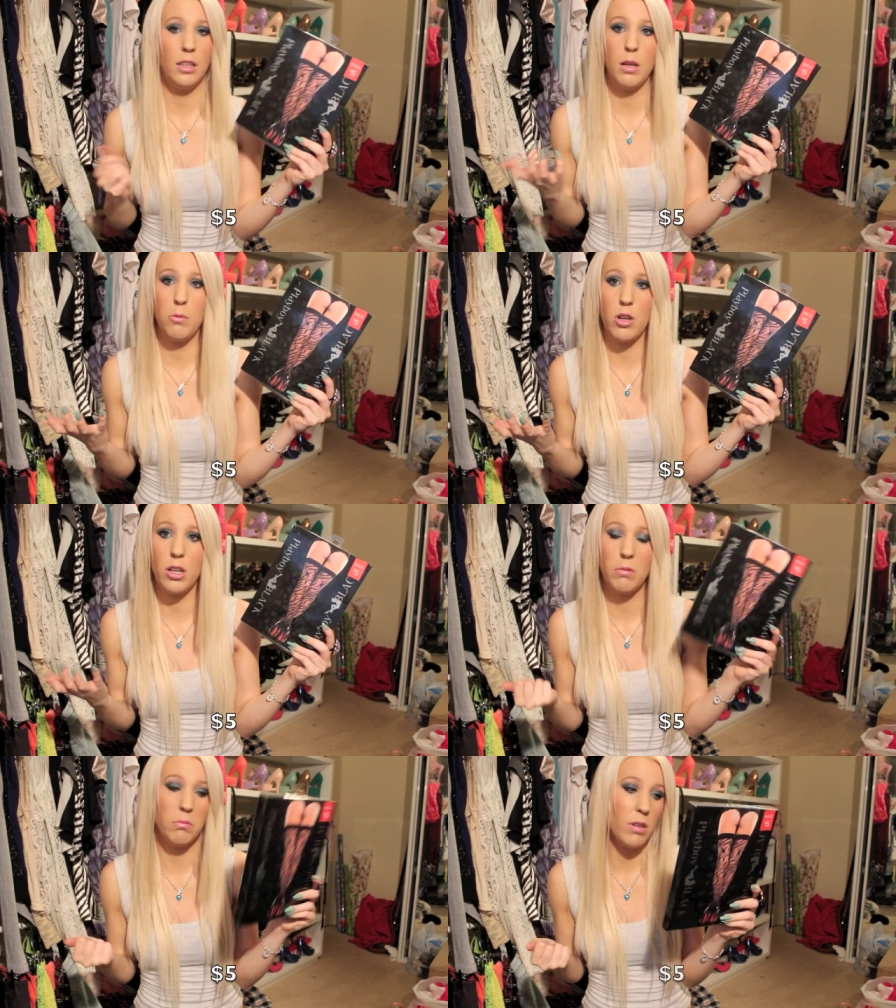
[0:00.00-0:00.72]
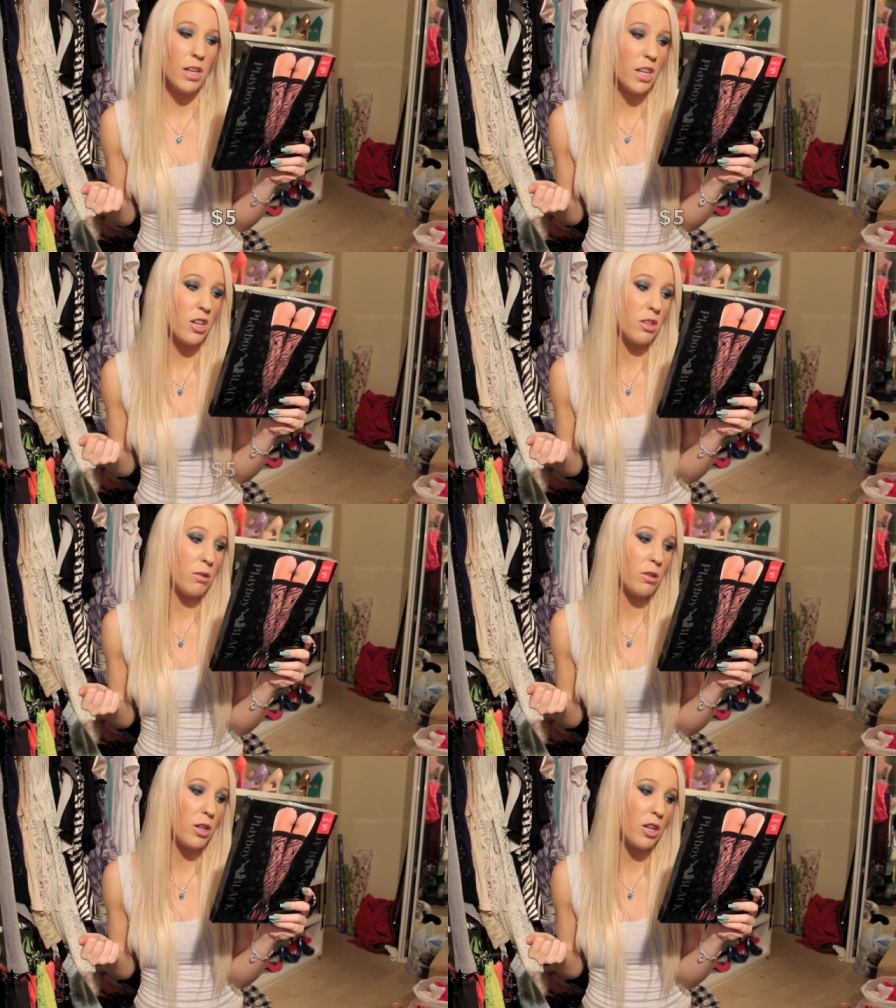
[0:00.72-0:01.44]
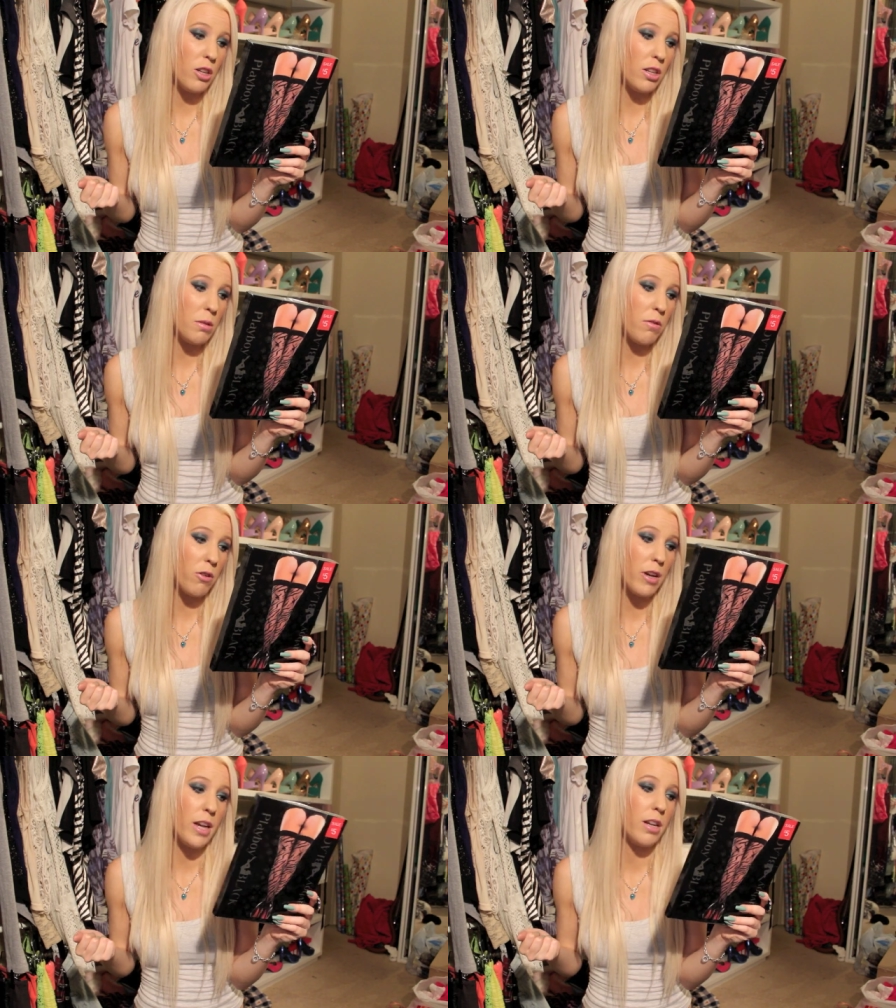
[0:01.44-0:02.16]
So I bought it only because it was $30
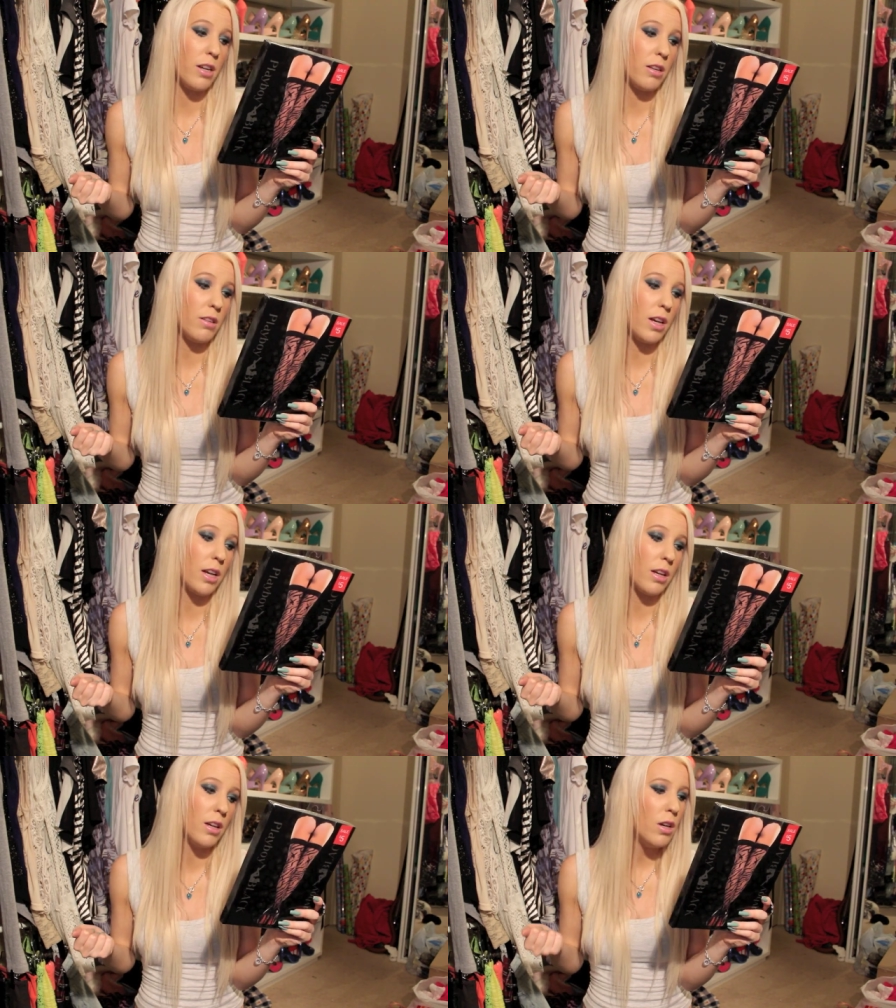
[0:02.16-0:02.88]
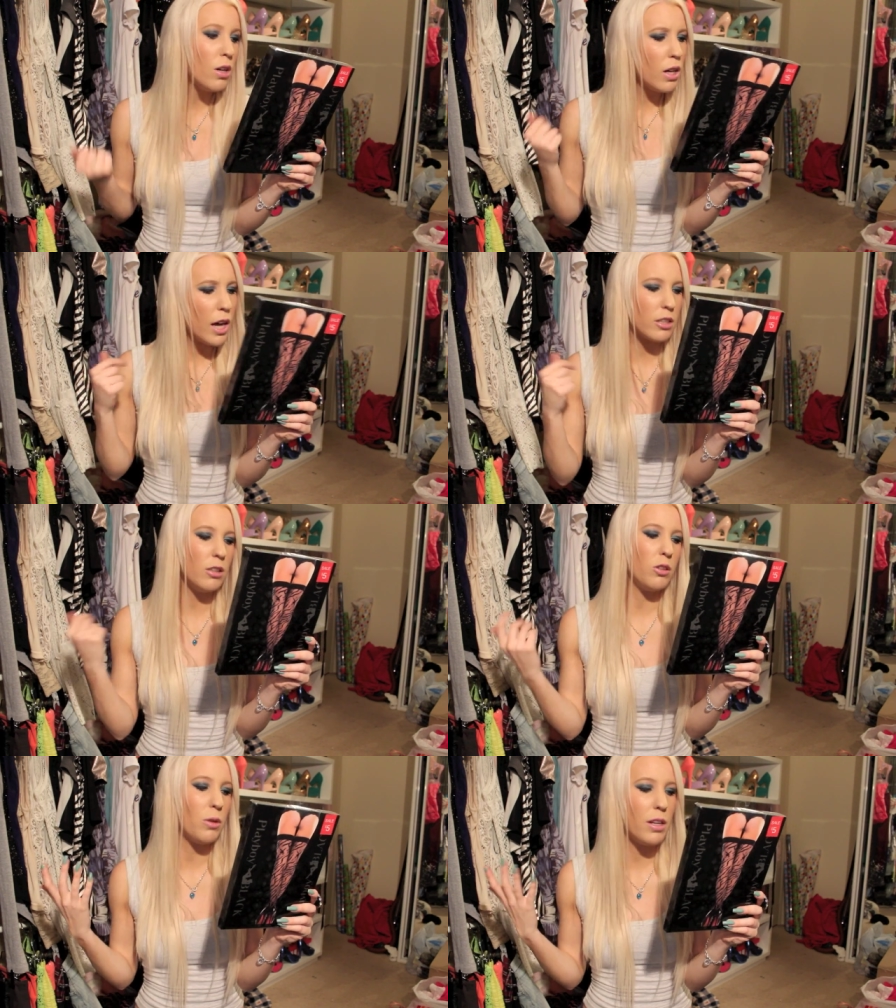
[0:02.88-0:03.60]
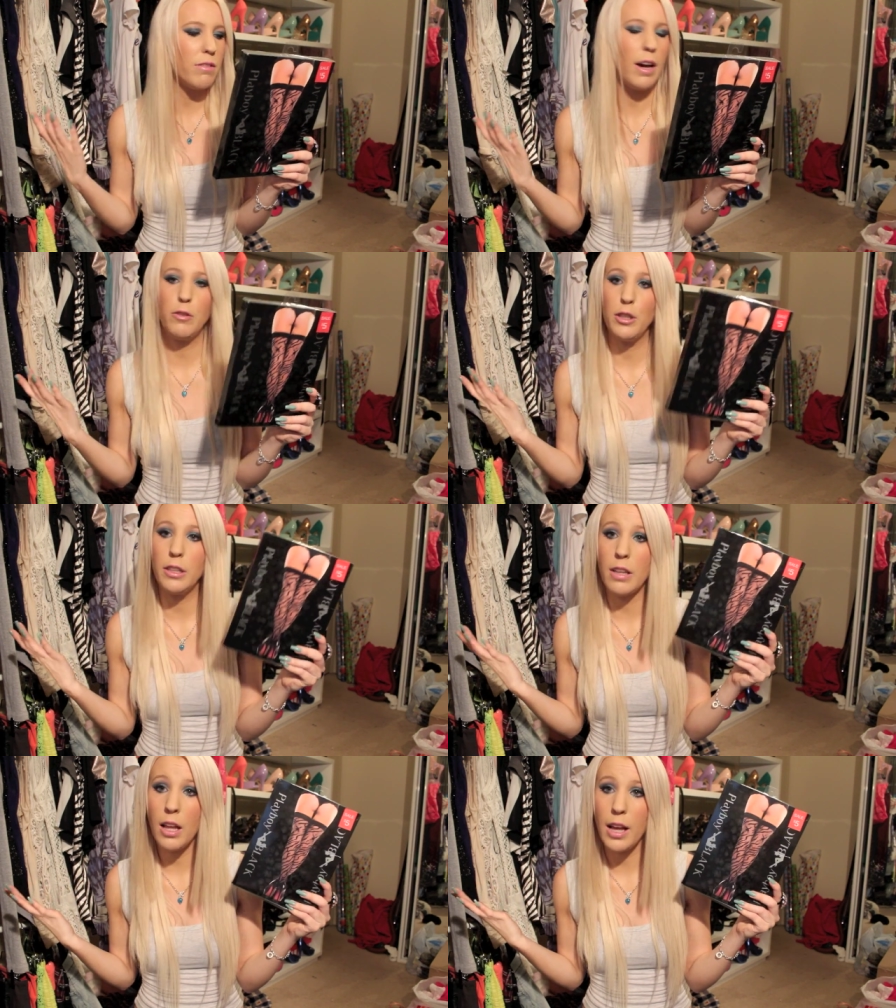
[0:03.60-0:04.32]
beforehand and I was like, actually it was
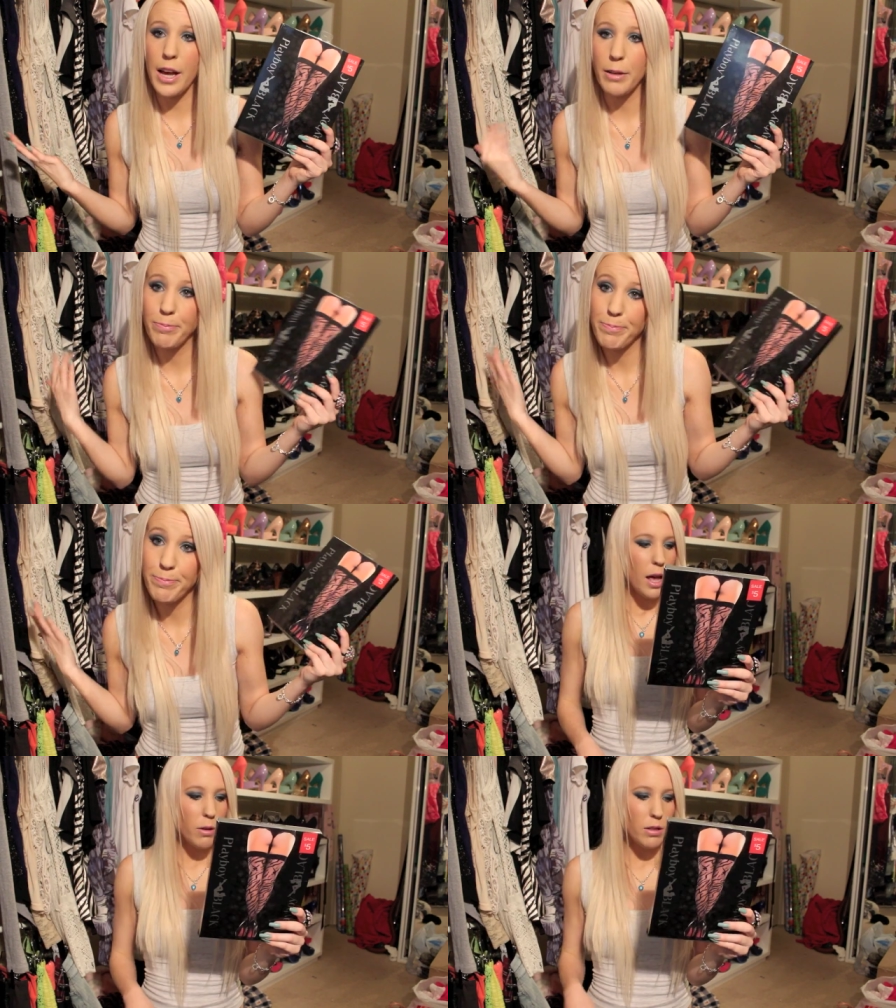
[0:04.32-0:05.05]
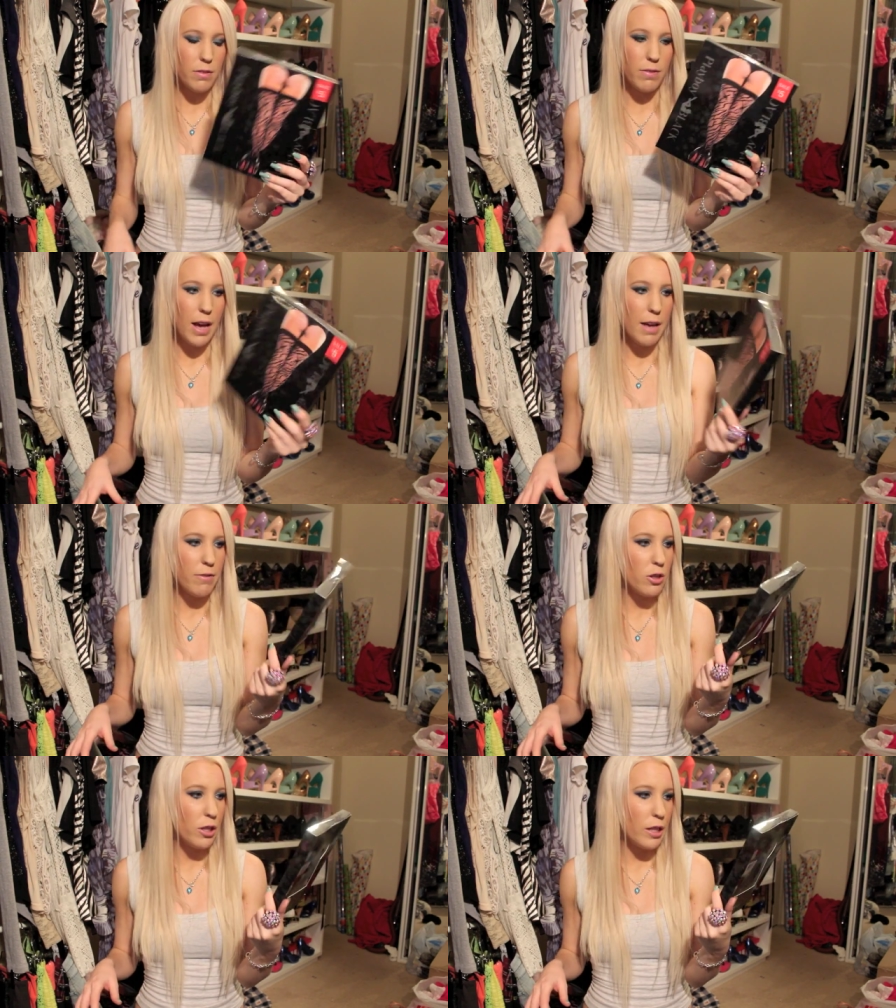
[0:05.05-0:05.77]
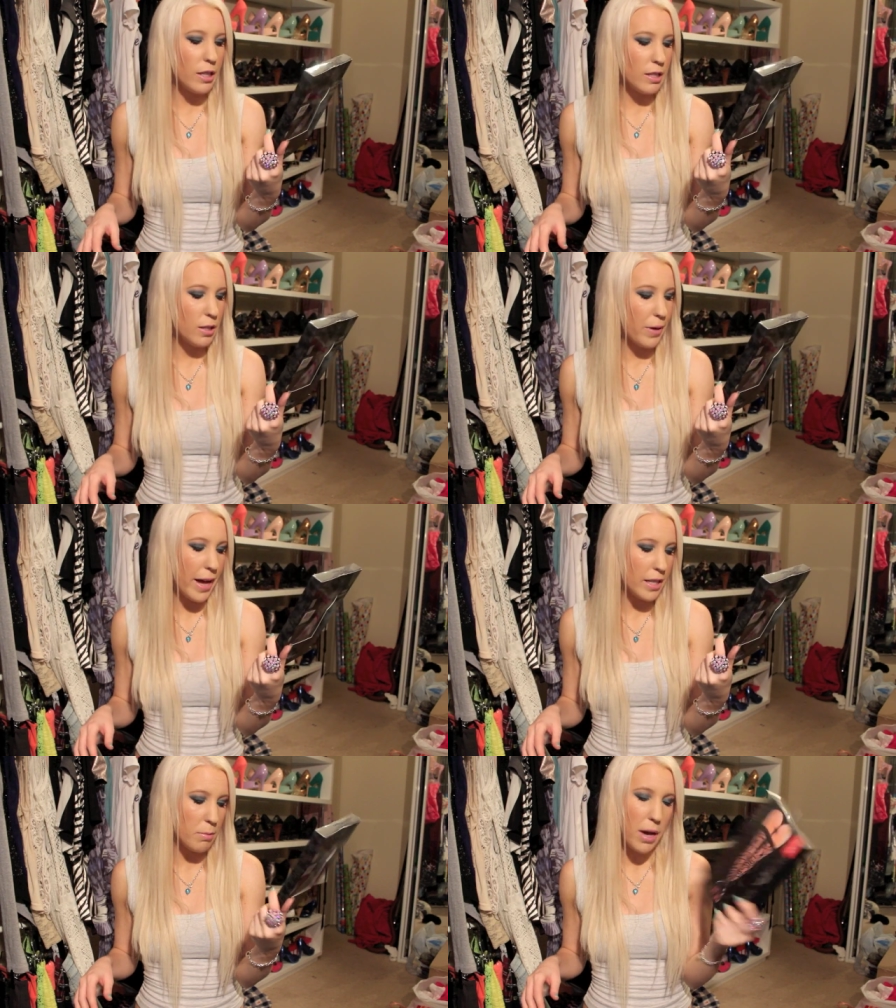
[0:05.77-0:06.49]
$25, I lied. It was $5 so I
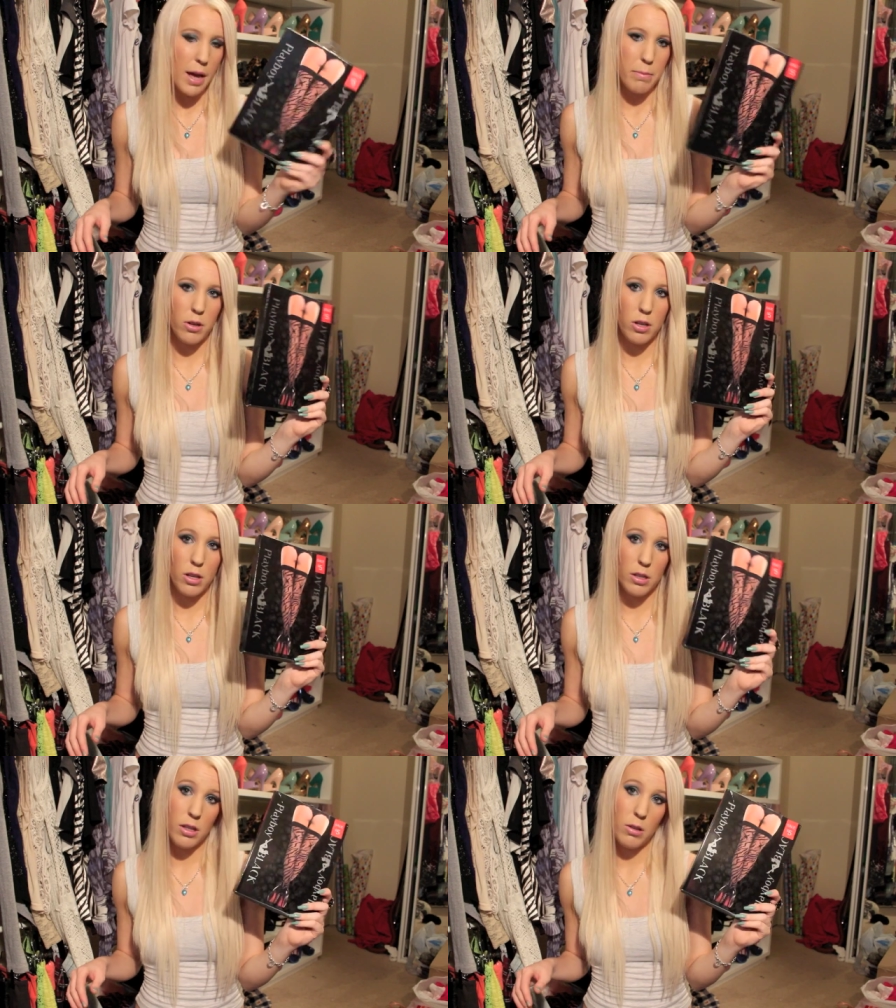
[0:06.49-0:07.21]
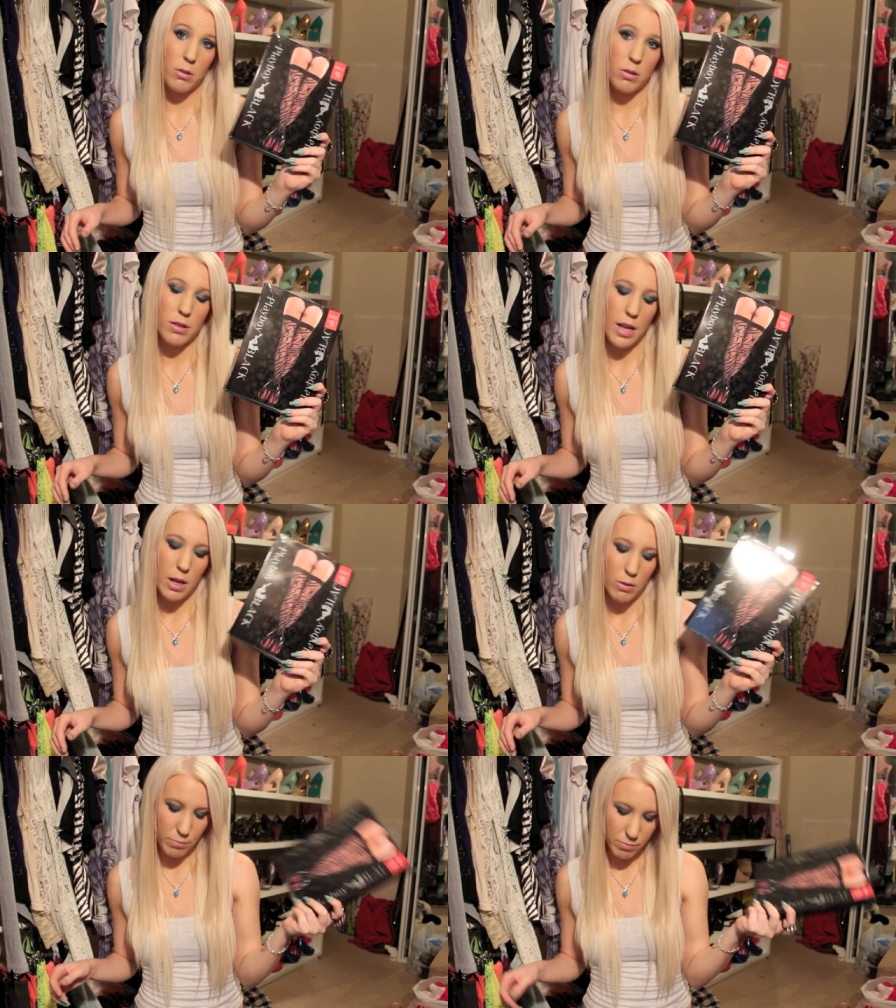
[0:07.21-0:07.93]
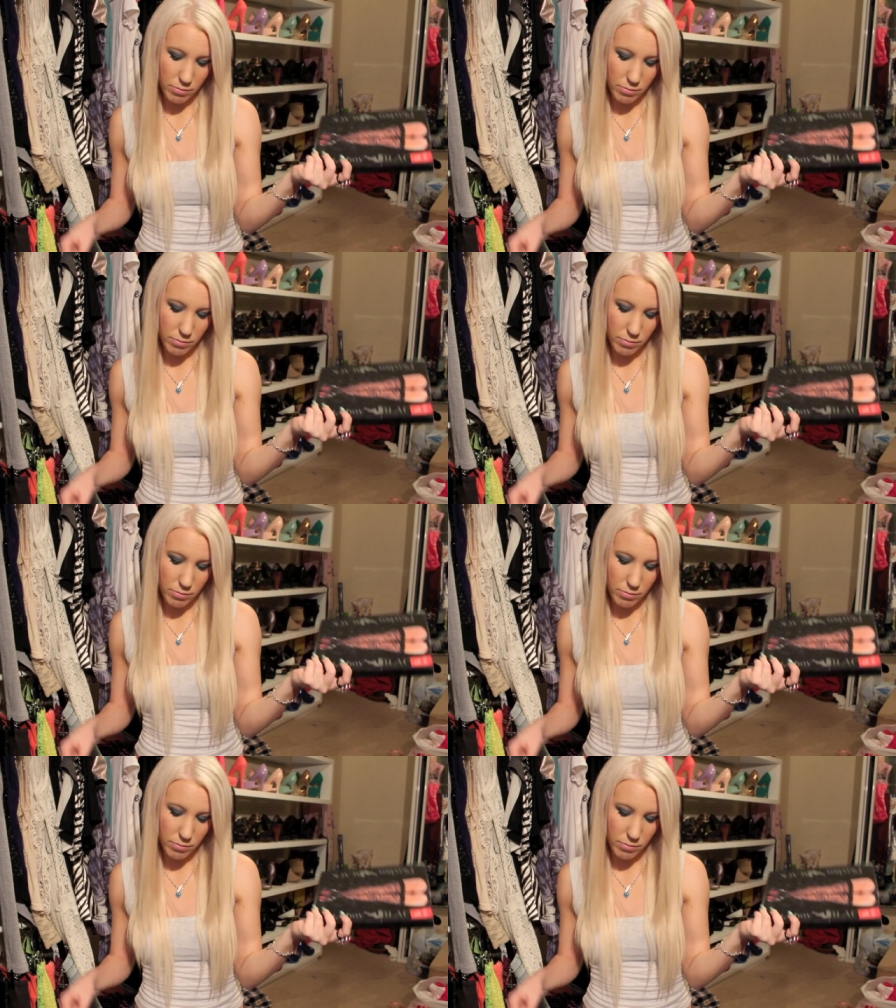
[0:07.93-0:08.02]
had to buy it because it was on sale.